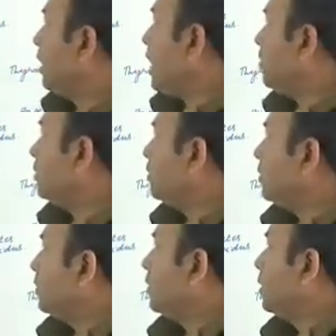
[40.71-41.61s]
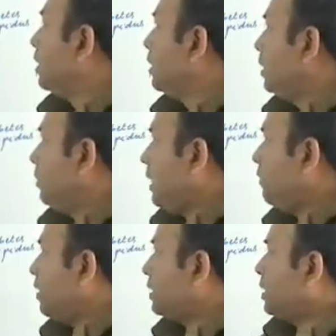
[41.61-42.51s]
Now the
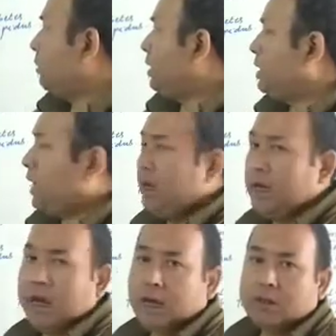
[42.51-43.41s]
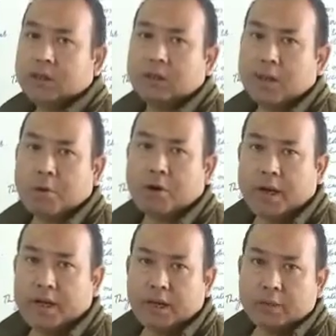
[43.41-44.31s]
main function of this ADH, about
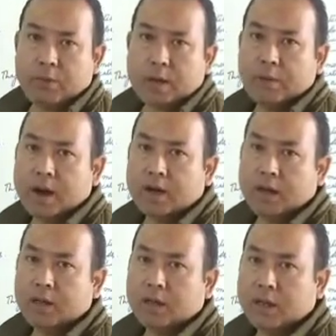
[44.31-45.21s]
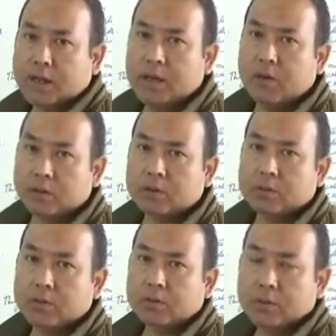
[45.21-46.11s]
ADH we have learned in kidney
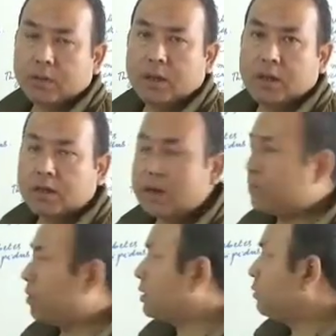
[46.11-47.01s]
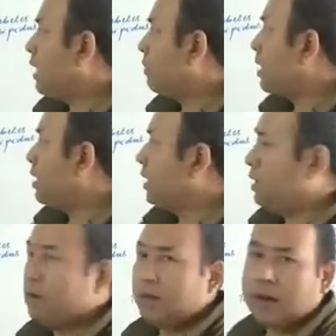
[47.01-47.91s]
also. Kidney chapter also we have learned
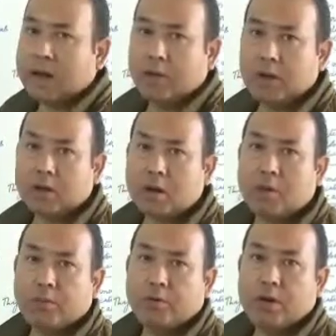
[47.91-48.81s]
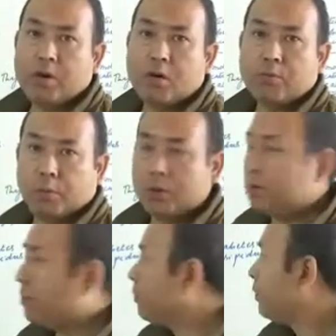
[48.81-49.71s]
in the regulation of urine
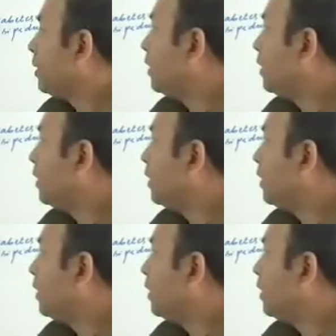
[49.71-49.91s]
output.